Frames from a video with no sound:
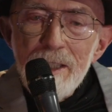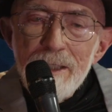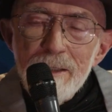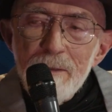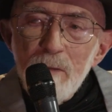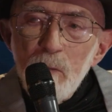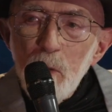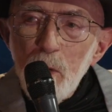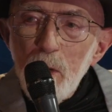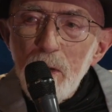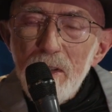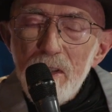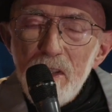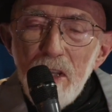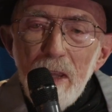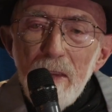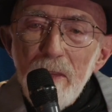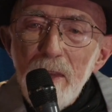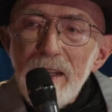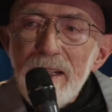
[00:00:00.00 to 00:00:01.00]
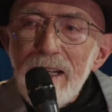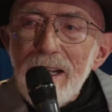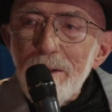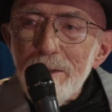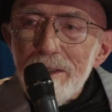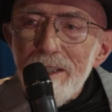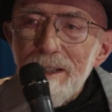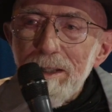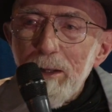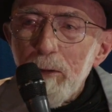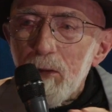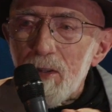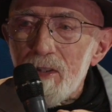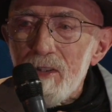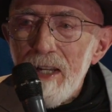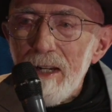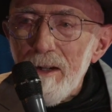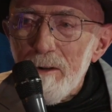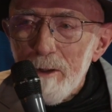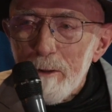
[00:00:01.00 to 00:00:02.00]
Yeah. And then I'll tell you the
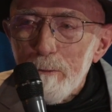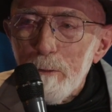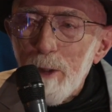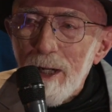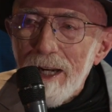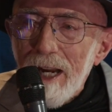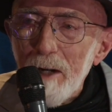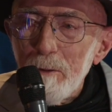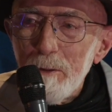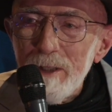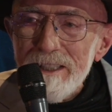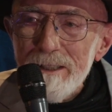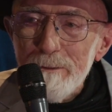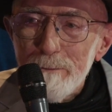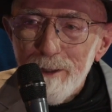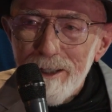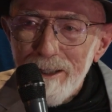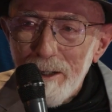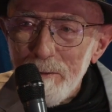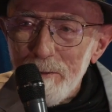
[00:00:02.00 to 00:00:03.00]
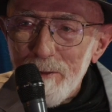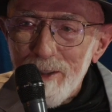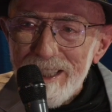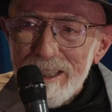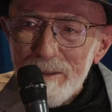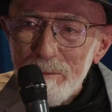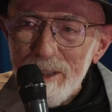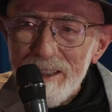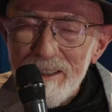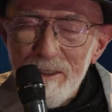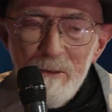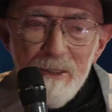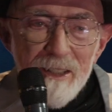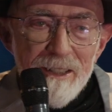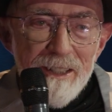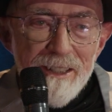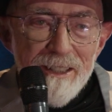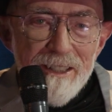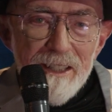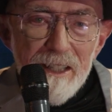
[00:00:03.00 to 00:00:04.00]
secret of why I want to follow Feynman,
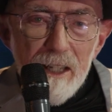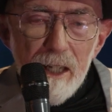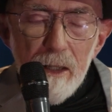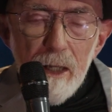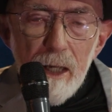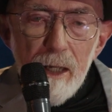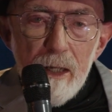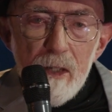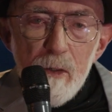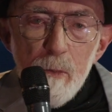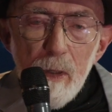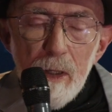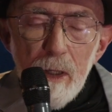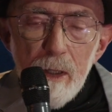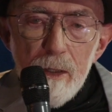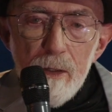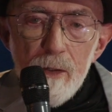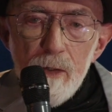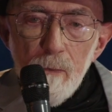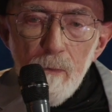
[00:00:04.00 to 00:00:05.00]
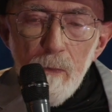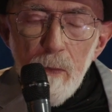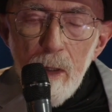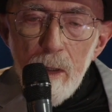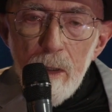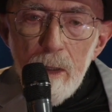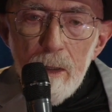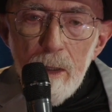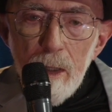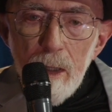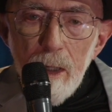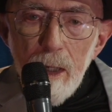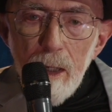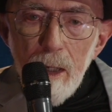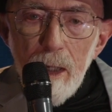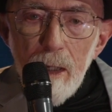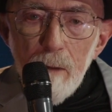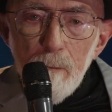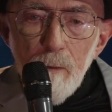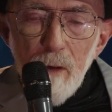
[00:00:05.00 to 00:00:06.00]
and that is because
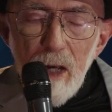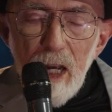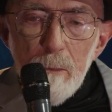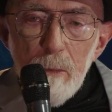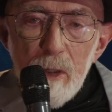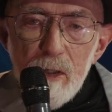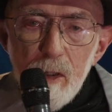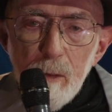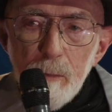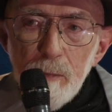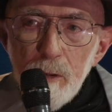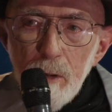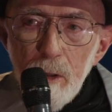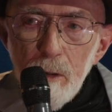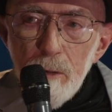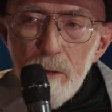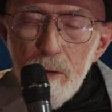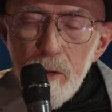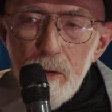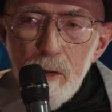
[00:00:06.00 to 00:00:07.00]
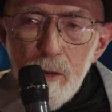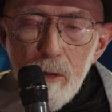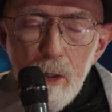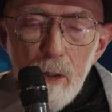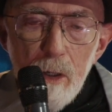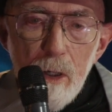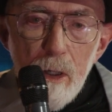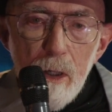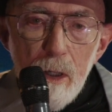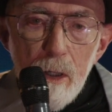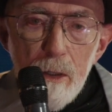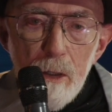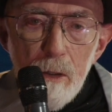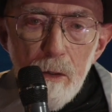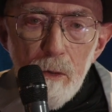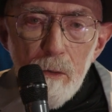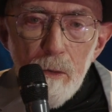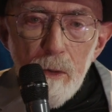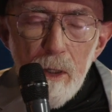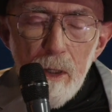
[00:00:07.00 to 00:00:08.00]
in Feynman's approach,
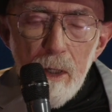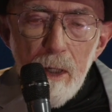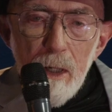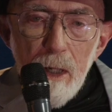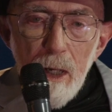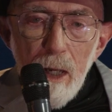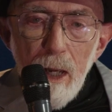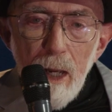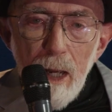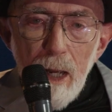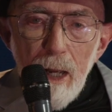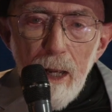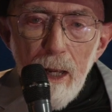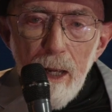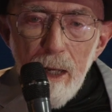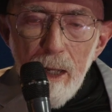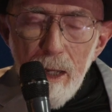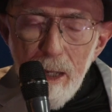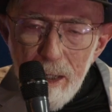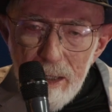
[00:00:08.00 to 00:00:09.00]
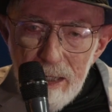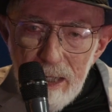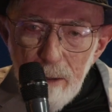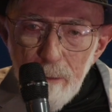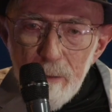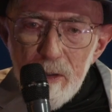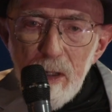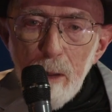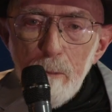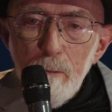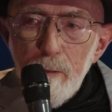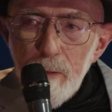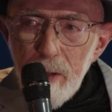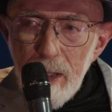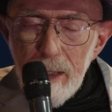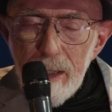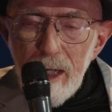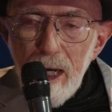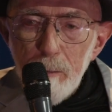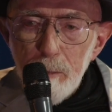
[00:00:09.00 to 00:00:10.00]
you give some
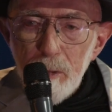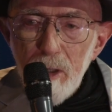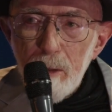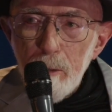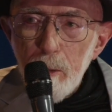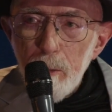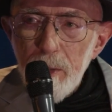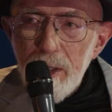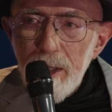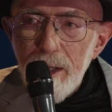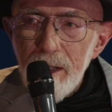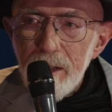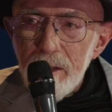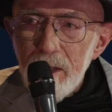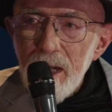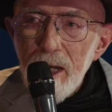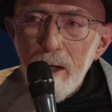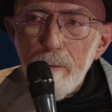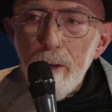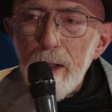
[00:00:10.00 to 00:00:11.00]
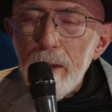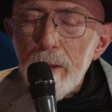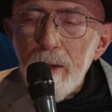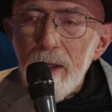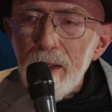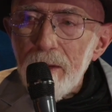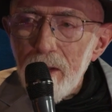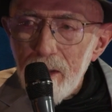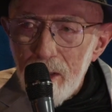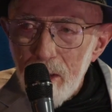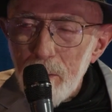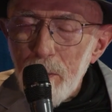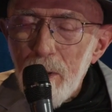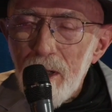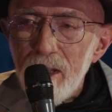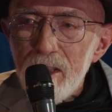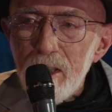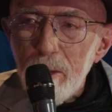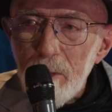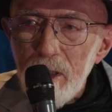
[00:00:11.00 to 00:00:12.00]
finite probability to everything that could
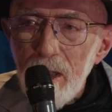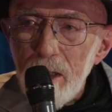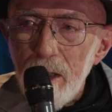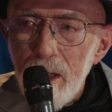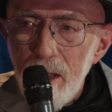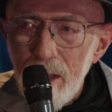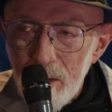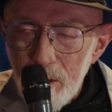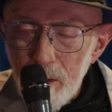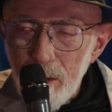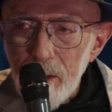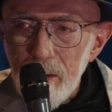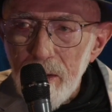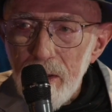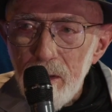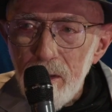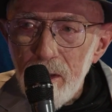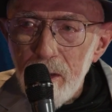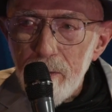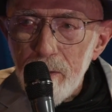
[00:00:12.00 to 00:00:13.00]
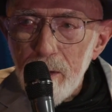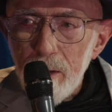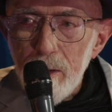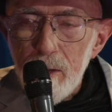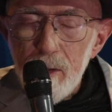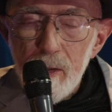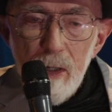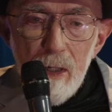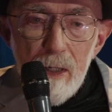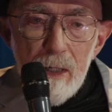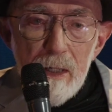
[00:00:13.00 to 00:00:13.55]
possibly occur in the universe,